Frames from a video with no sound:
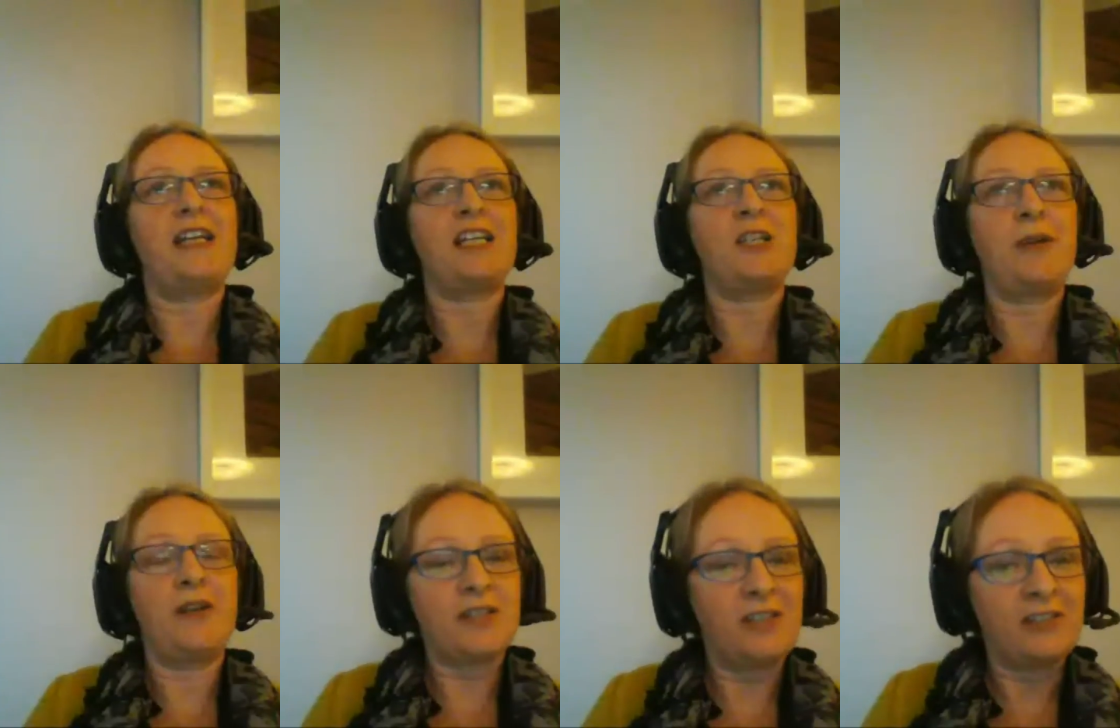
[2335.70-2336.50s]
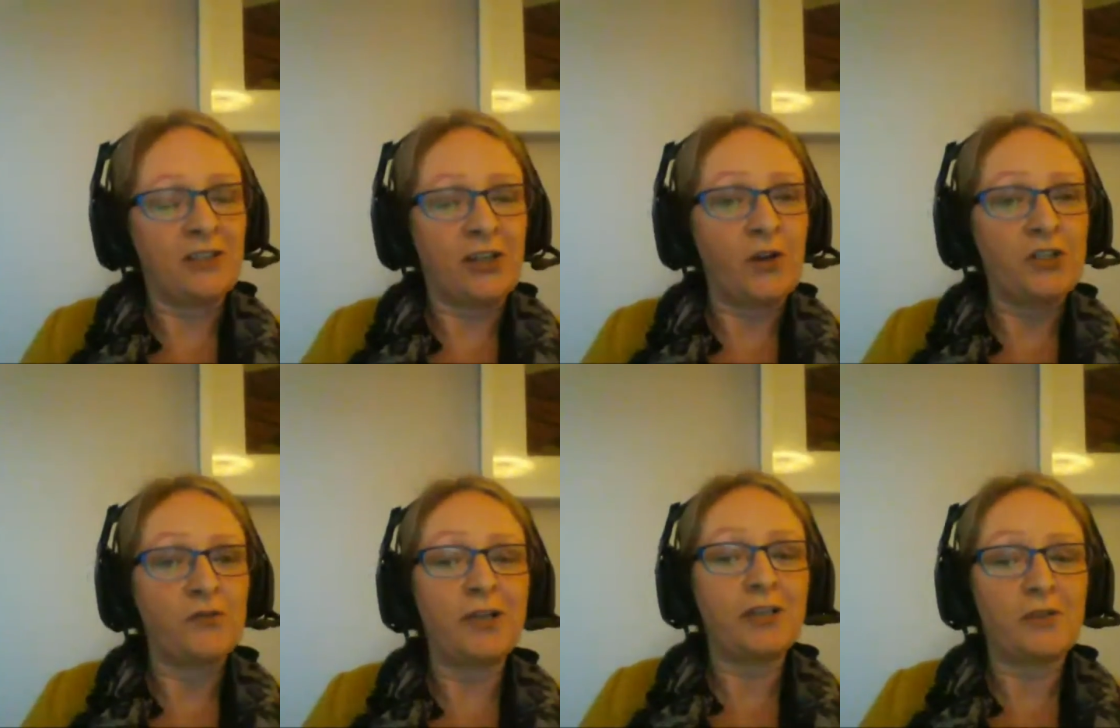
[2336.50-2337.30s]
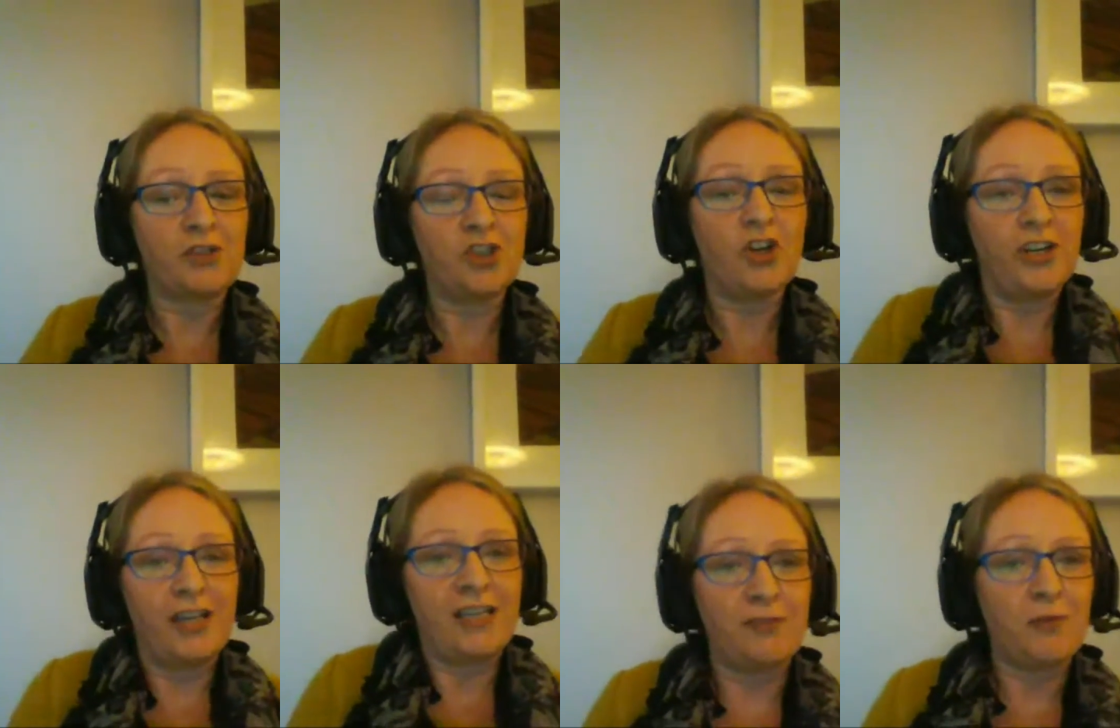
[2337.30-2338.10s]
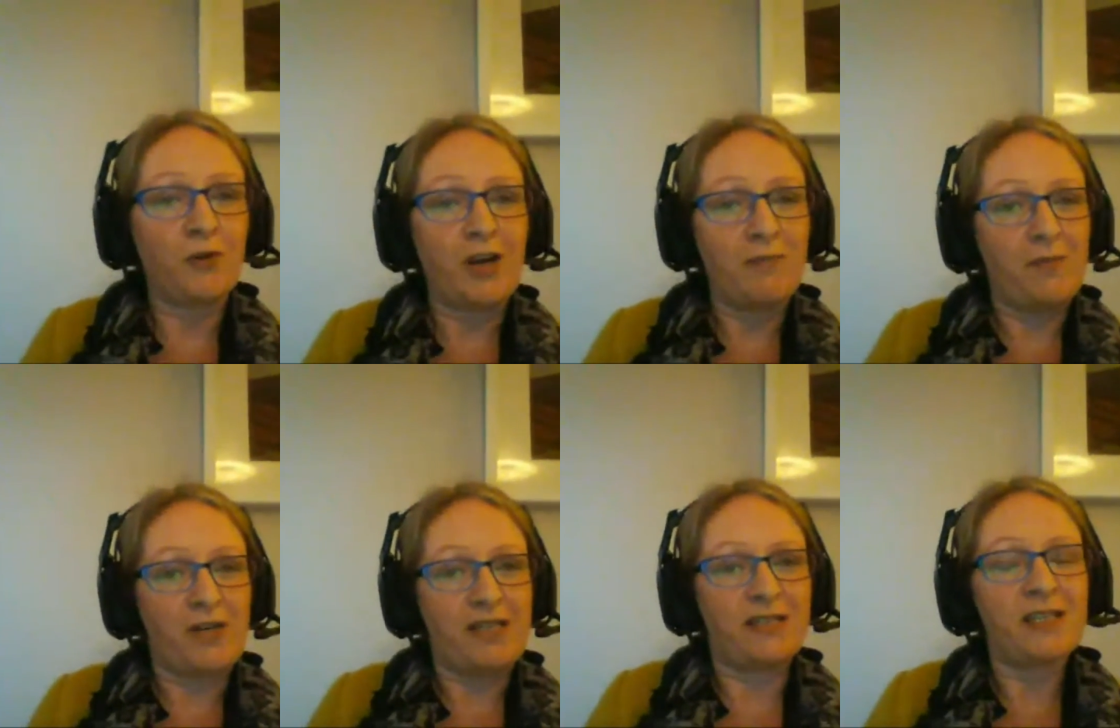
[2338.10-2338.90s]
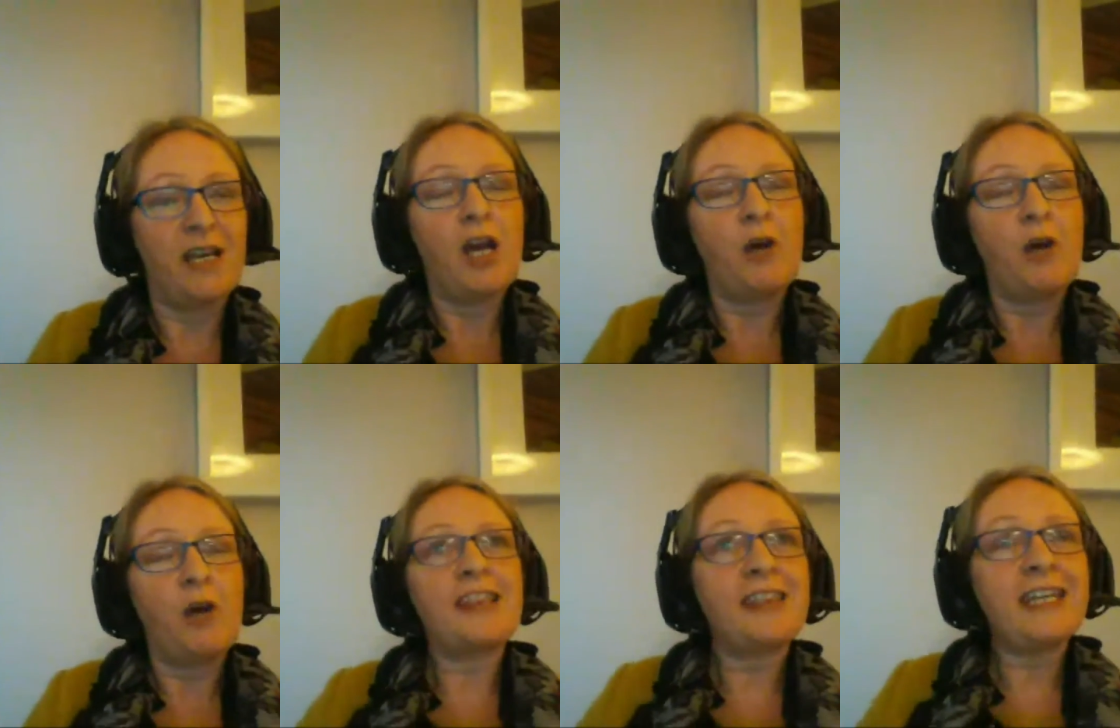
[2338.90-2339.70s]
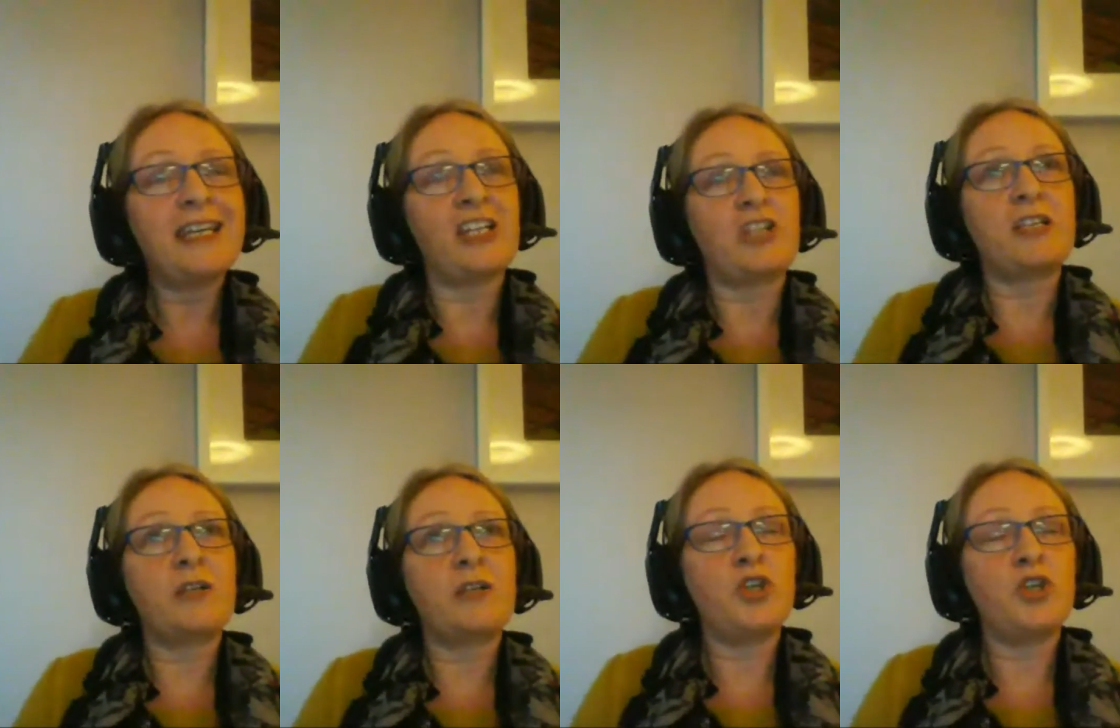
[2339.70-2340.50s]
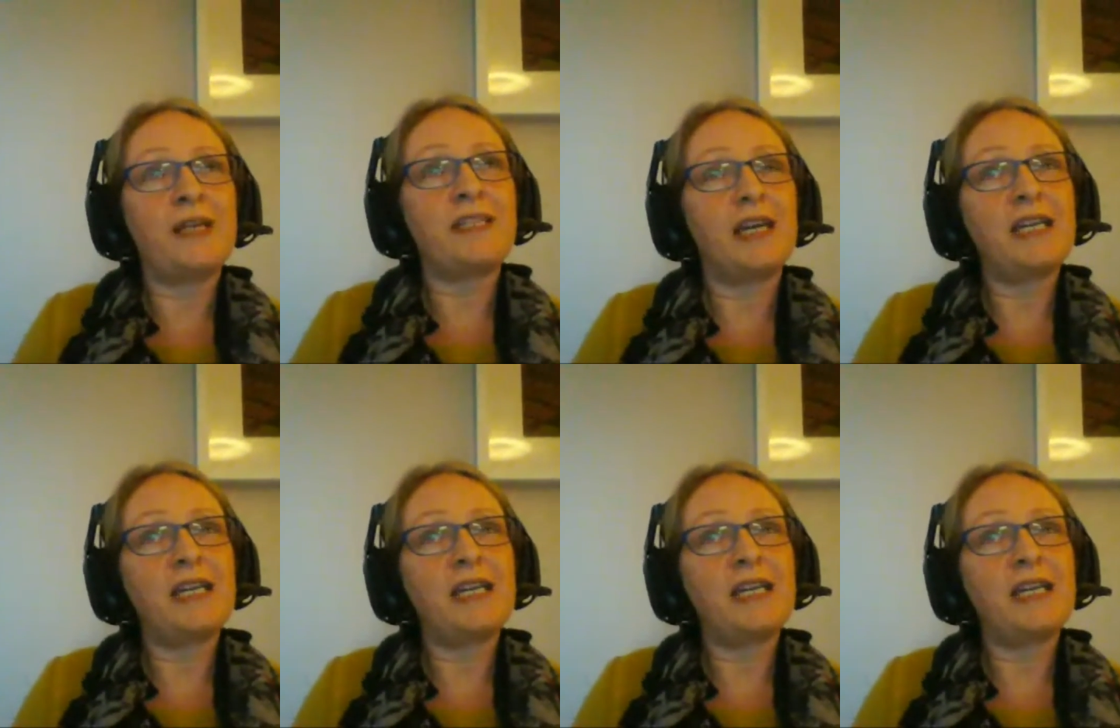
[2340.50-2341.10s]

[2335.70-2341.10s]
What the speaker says: in experiences that are going to fill them with joy and give them great memories. I think actually social media is